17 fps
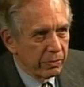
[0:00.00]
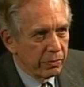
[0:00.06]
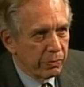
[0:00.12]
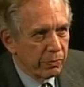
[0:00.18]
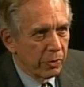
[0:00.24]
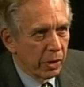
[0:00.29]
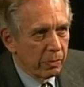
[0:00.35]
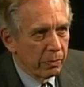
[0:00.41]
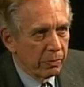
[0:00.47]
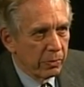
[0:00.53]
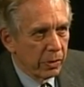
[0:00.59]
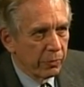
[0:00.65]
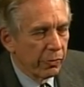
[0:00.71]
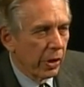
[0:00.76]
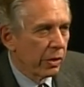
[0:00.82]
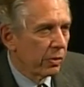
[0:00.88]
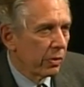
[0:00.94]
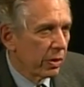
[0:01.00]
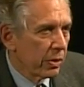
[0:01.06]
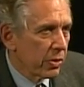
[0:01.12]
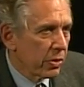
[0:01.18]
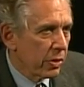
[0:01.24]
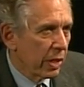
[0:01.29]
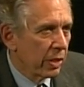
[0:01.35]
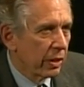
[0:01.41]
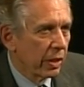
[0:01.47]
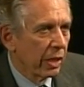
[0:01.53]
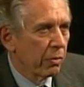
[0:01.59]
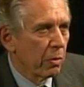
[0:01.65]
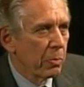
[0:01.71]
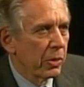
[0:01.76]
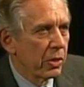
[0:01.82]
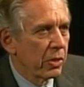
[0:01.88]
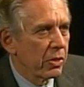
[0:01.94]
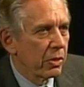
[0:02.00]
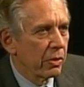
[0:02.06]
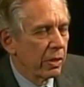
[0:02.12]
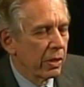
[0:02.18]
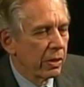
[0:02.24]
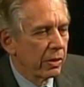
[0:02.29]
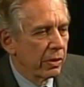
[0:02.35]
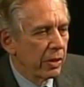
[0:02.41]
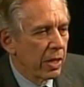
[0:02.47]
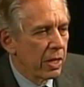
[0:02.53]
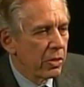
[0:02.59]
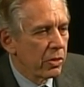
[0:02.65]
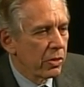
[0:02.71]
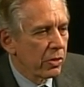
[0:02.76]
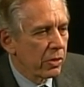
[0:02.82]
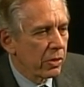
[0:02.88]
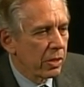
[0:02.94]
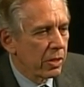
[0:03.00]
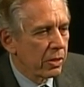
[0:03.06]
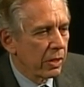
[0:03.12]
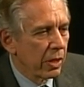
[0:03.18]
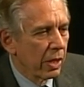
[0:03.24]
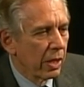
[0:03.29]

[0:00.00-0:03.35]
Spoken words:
from the federal or state governments or other agencies?